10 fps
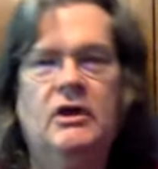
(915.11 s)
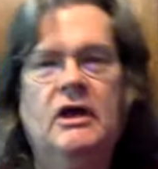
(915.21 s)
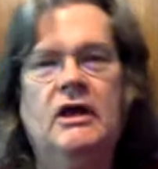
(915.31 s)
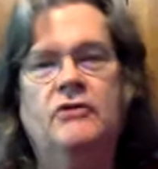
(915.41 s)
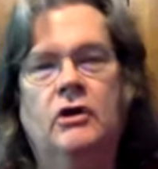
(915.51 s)

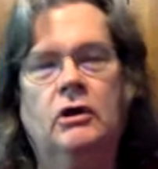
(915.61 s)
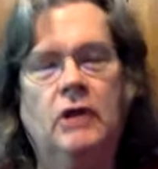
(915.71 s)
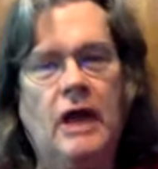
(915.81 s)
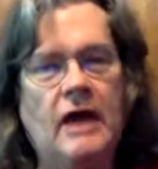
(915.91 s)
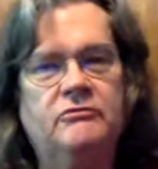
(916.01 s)
There are a
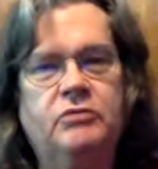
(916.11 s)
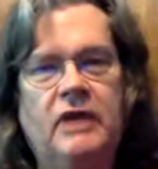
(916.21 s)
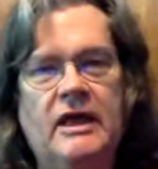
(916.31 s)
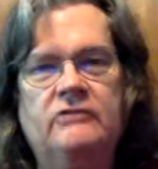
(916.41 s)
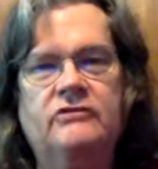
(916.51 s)
lot of
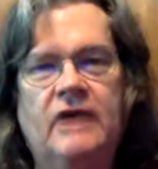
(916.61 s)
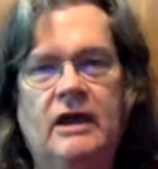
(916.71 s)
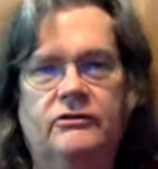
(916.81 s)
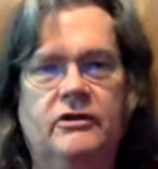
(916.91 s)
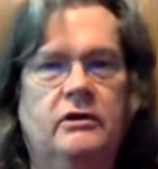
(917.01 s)
plans out
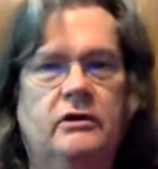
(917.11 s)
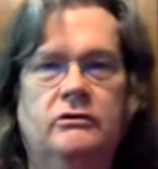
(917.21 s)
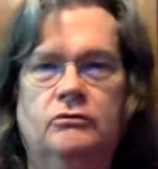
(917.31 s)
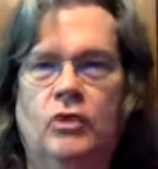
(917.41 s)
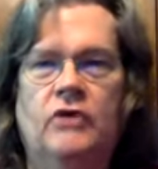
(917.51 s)
there,
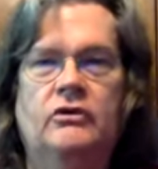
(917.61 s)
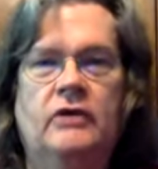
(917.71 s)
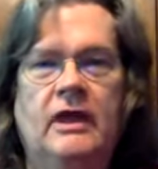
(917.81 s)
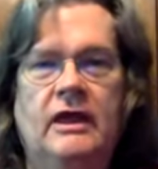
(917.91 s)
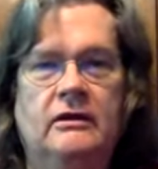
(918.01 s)
whether mm-hmm.
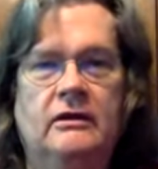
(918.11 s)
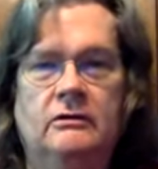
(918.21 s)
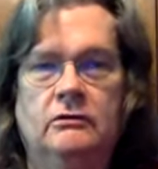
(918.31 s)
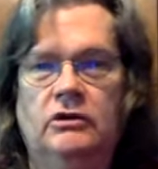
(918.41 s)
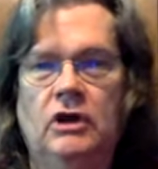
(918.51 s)
and
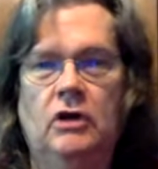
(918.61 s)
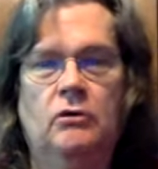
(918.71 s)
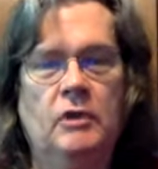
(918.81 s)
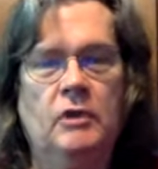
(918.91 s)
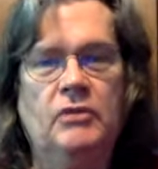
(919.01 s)
you know,
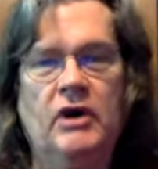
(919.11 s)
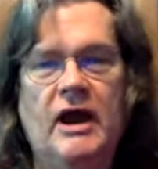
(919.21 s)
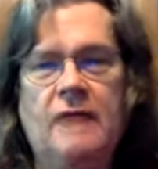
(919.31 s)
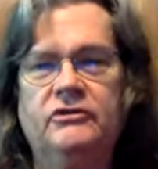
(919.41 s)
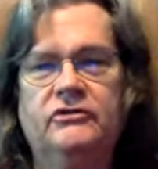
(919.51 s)
and
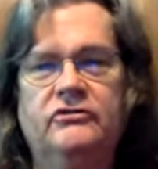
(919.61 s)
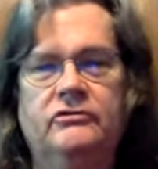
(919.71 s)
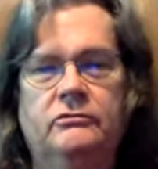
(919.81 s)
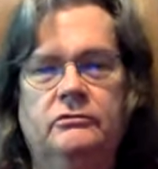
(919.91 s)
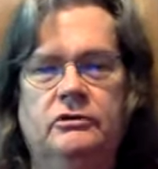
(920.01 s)
perhaps it's
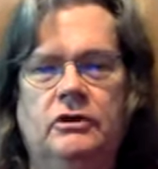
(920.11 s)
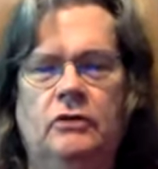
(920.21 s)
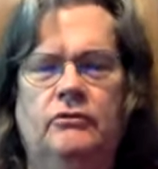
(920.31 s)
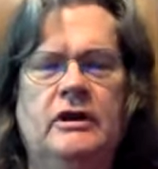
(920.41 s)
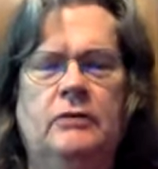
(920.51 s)
you don't
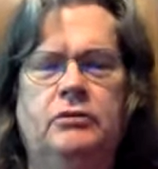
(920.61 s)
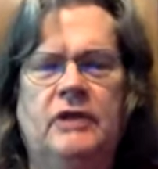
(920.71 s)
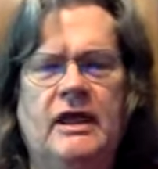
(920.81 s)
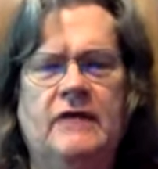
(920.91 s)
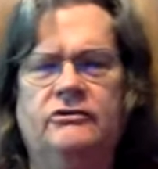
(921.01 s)
need a
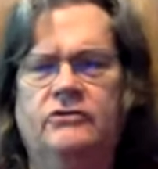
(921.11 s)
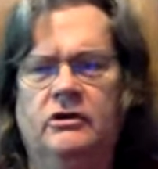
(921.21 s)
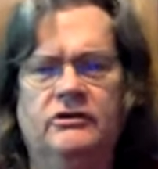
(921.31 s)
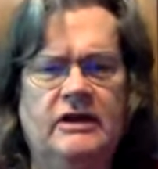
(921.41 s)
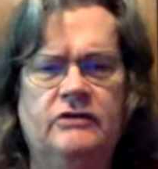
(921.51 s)
plan that's going to
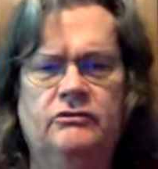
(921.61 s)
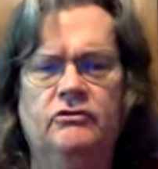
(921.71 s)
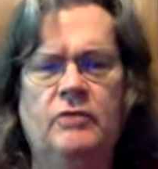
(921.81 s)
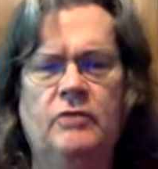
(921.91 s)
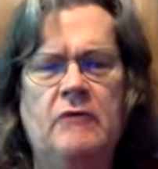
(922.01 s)
take you to the
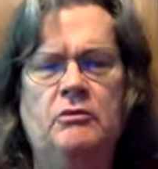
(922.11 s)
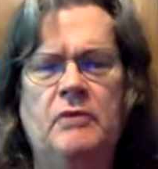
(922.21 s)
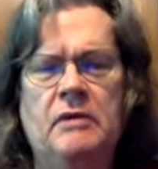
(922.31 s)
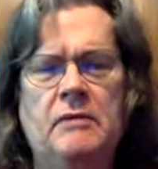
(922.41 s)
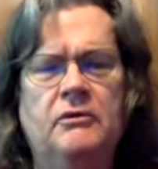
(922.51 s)
Bible.
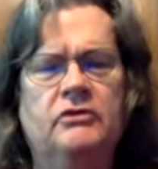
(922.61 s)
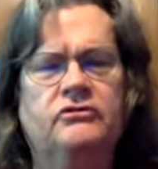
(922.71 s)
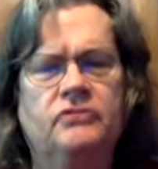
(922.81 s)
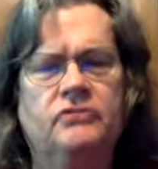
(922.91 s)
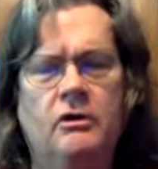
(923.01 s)
Maybe I'm going to
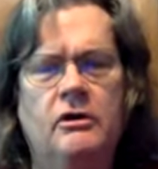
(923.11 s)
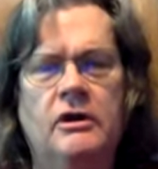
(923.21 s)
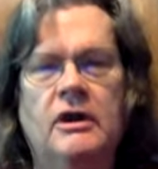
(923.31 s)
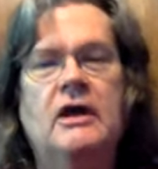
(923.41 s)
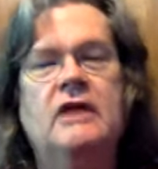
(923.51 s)
start.
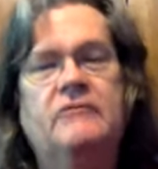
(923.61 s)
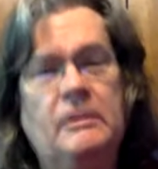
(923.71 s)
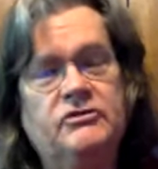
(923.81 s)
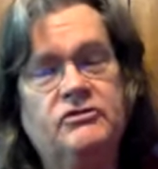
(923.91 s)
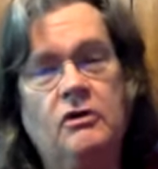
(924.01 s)
If I'm
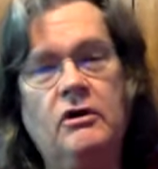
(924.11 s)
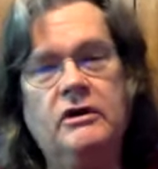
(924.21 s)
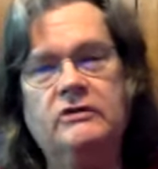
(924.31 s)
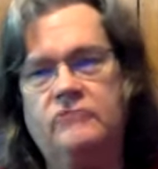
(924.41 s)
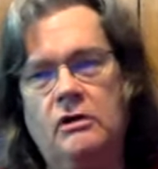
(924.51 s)
starting,
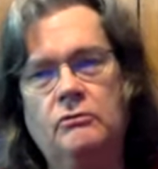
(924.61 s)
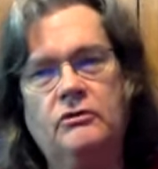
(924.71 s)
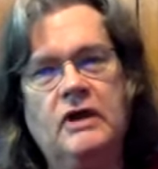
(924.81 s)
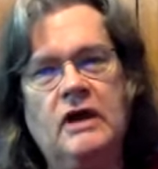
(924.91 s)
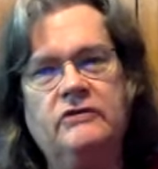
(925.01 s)
start with the
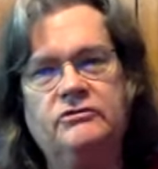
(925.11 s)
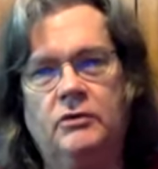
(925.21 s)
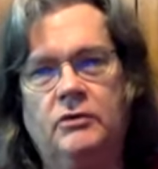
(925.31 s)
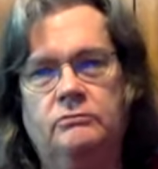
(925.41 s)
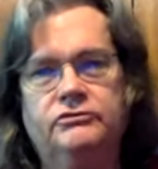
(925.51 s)

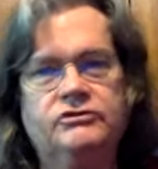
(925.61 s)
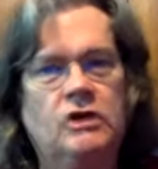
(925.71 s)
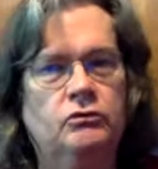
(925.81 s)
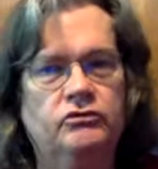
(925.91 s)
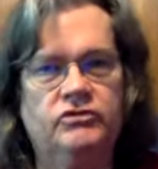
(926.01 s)
gospel. Start yeah.
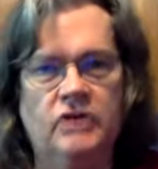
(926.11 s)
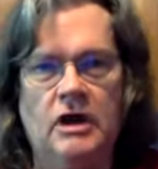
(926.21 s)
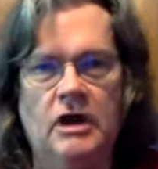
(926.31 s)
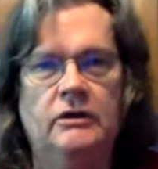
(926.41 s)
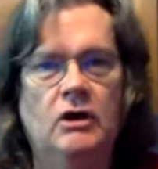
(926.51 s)
with
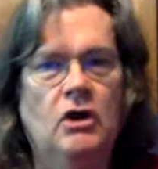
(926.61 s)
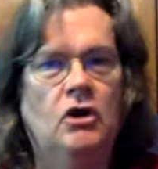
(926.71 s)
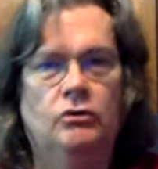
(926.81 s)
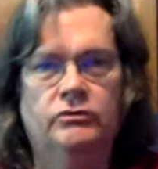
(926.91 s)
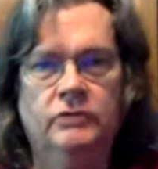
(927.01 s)
John or
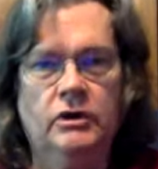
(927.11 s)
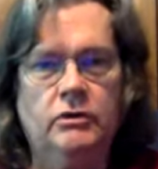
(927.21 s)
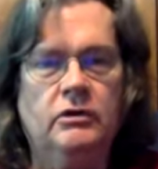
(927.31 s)
yeah. with Luke,